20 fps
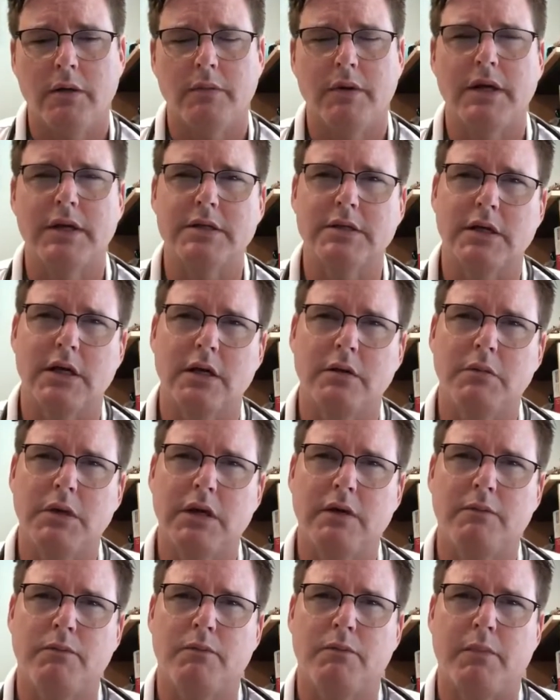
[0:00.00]
It's going to
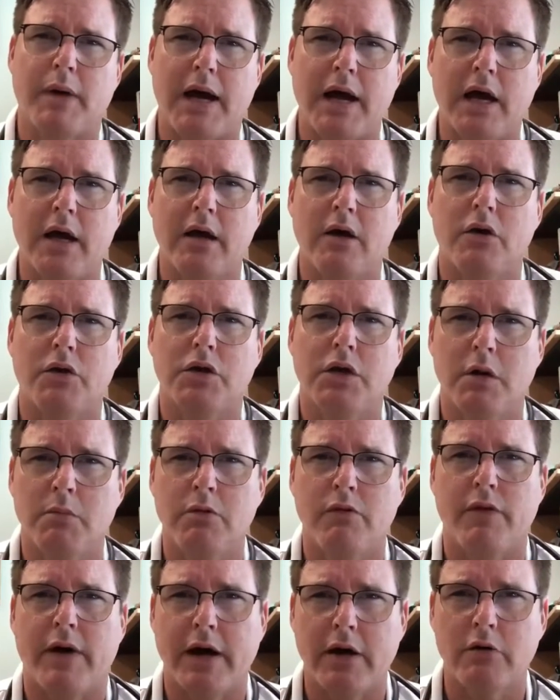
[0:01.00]
be by a healthcare
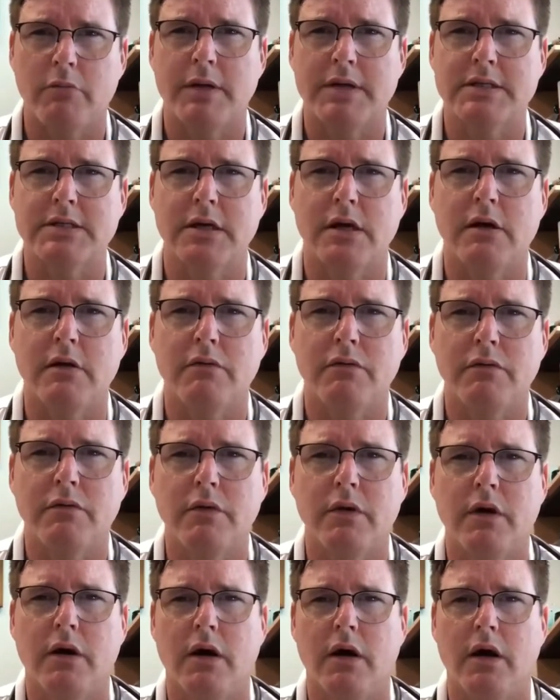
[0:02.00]
provider, myself.
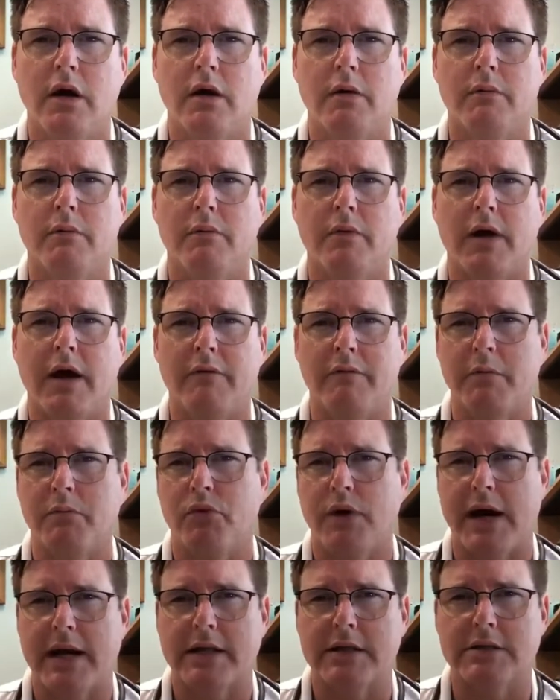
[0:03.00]
I've been
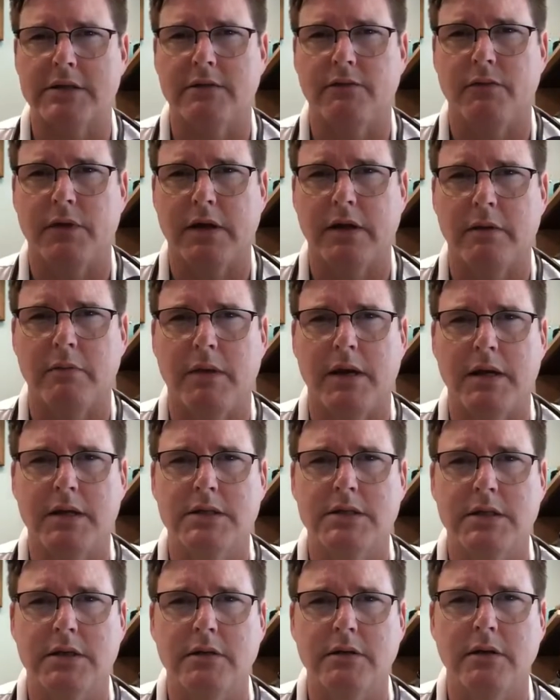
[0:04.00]
practicing family
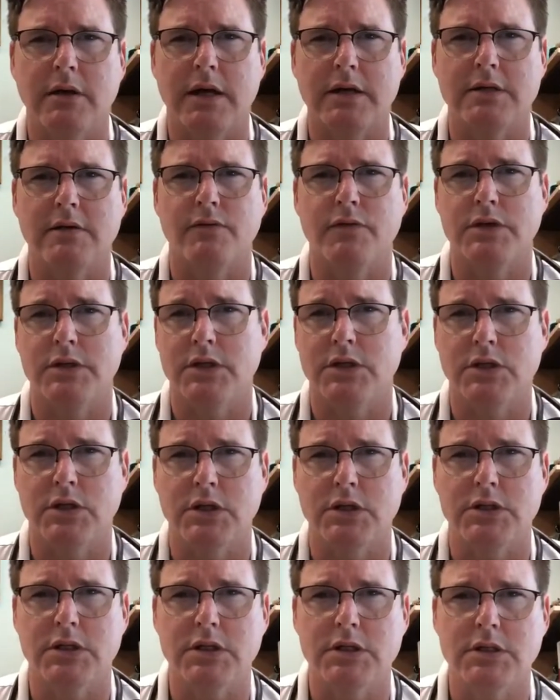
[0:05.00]
medicine as a physician
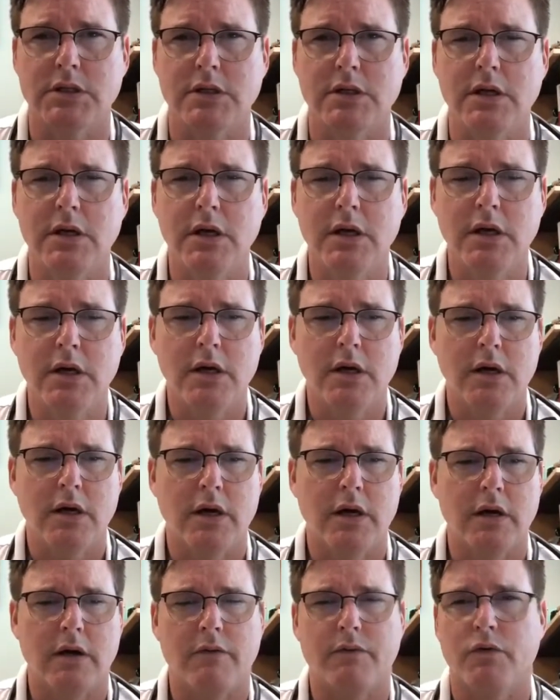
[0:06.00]
assistant
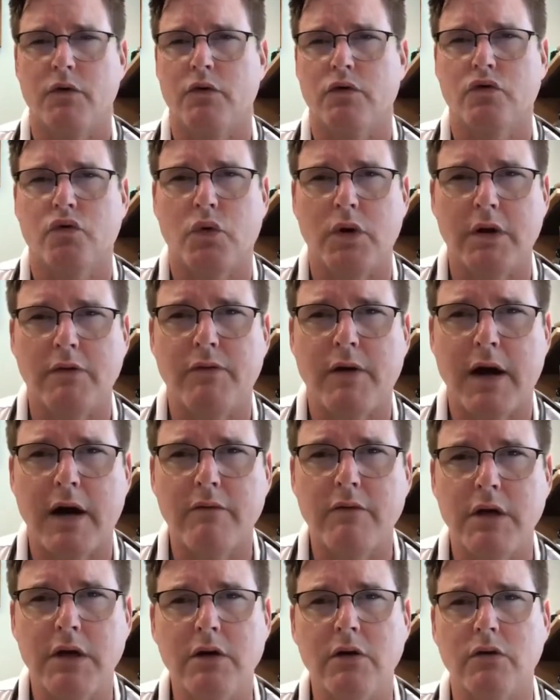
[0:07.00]
for
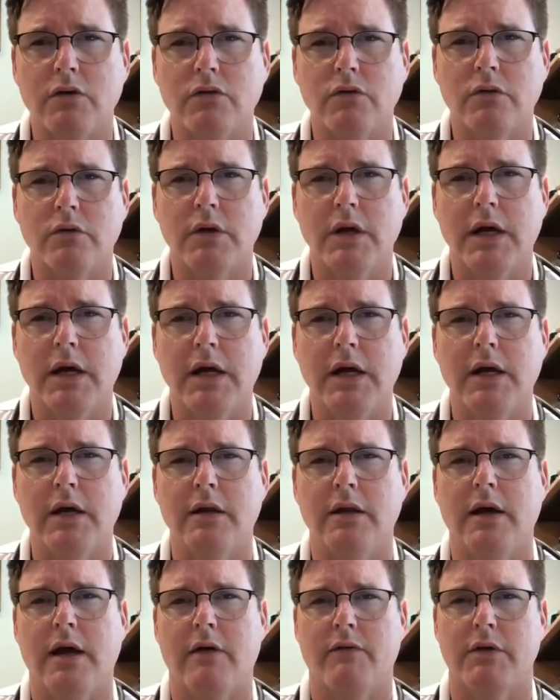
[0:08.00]
25 years
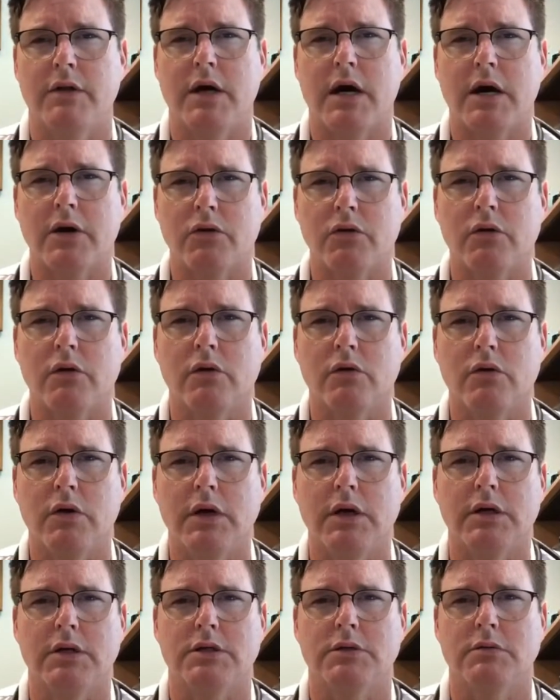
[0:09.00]
and have a doctorate
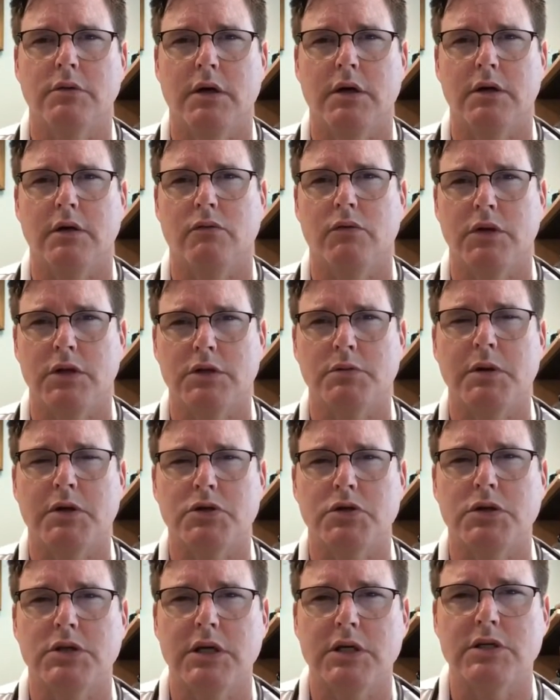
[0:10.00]
degree and with a
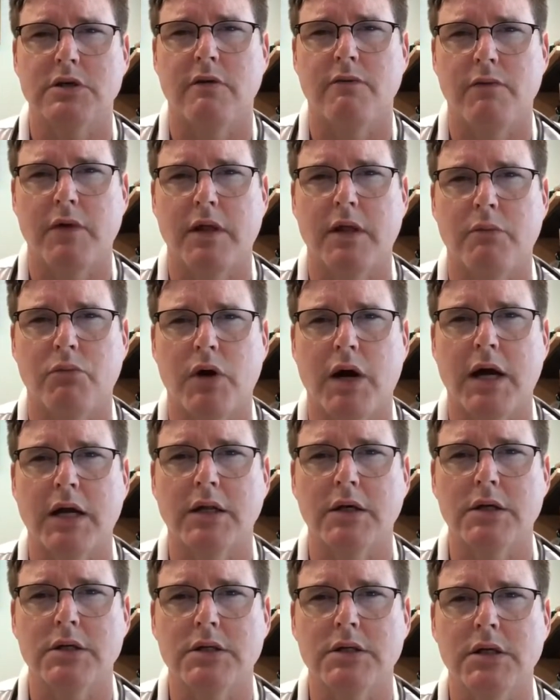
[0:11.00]
specialization in family
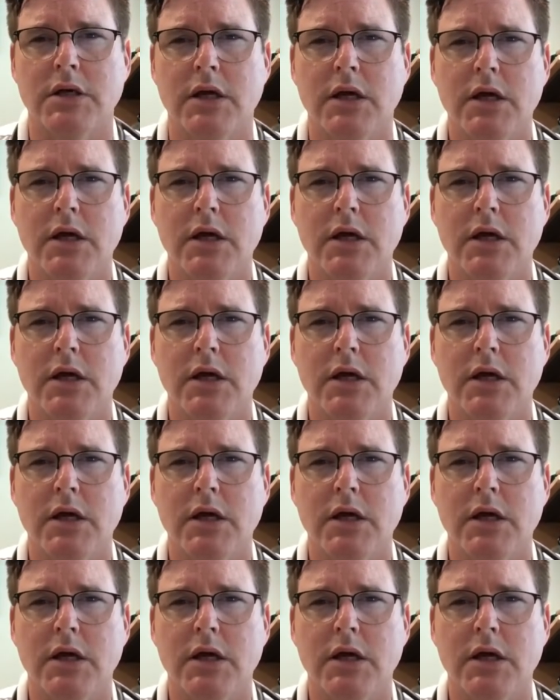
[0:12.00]
practice.